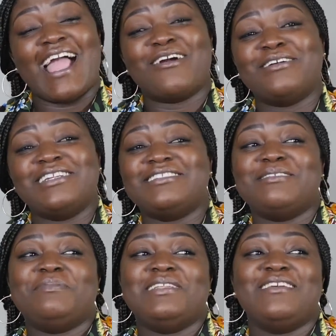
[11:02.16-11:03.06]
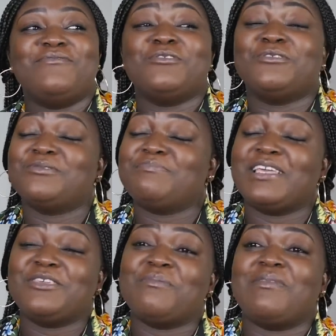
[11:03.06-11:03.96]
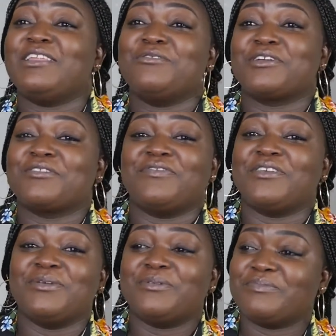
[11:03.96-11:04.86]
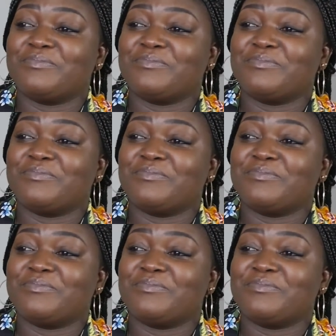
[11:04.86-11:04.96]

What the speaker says: I honestly believe you should make your money work for you.